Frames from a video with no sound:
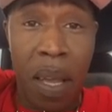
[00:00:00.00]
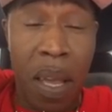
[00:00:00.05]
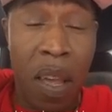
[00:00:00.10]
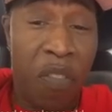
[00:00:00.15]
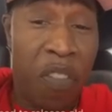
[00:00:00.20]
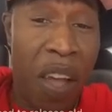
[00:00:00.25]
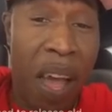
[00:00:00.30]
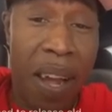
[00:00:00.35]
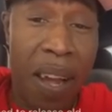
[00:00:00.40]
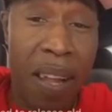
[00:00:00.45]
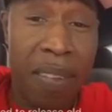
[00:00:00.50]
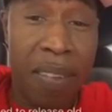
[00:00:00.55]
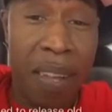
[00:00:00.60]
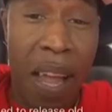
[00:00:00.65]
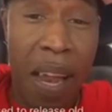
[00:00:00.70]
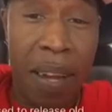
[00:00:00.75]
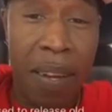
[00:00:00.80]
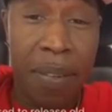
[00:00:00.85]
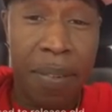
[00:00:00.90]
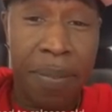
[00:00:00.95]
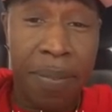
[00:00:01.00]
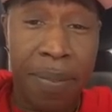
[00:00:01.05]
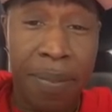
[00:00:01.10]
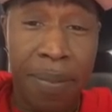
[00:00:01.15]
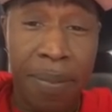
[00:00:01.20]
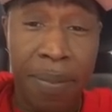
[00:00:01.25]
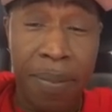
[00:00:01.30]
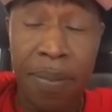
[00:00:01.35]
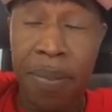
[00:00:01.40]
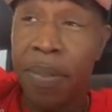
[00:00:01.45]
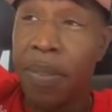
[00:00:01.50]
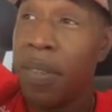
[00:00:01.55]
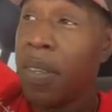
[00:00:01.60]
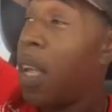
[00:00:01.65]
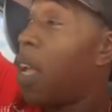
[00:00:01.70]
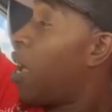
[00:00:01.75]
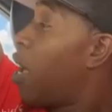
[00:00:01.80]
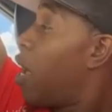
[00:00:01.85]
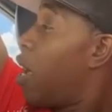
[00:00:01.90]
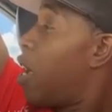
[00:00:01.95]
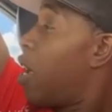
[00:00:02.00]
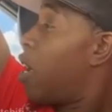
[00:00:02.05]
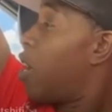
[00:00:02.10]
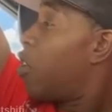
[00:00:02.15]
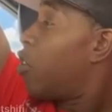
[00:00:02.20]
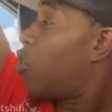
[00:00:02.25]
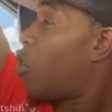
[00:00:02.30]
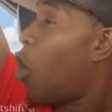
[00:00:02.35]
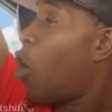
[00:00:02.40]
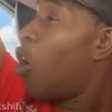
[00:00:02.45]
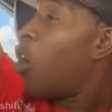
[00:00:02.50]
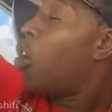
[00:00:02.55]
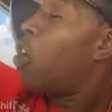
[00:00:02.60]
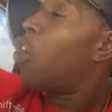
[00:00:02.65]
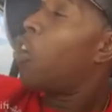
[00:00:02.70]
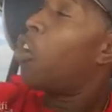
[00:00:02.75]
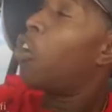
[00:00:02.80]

If you understand. So